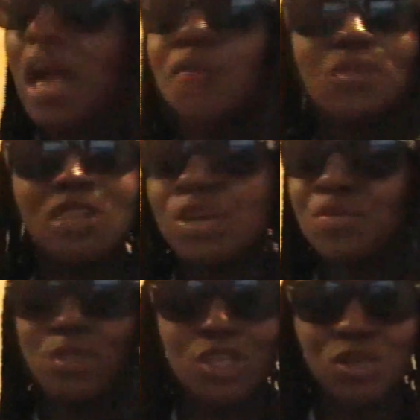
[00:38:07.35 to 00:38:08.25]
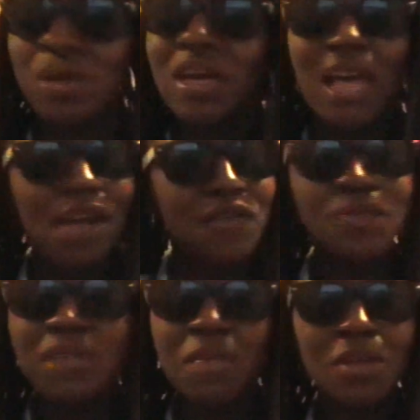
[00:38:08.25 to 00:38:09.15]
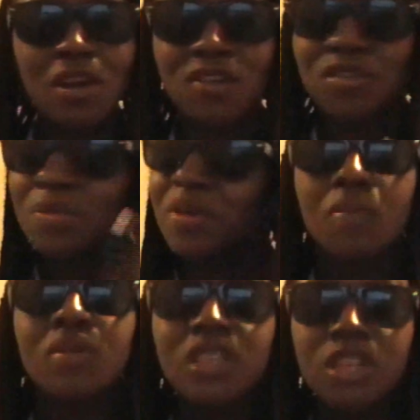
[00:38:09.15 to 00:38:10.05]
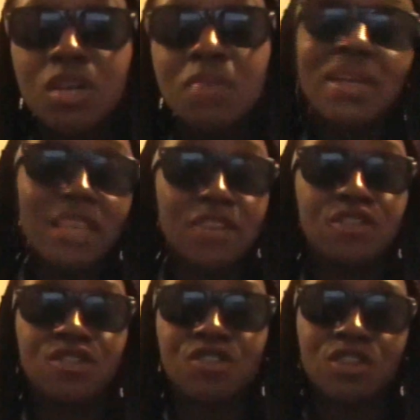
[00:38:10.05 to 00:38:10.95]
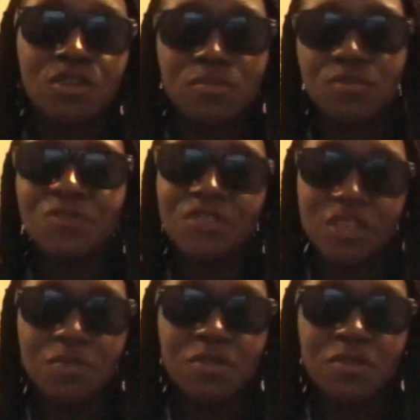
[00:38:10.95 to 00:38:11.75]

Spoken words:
I would go to every BAP concert. Apparently they come back next year, so we'll see.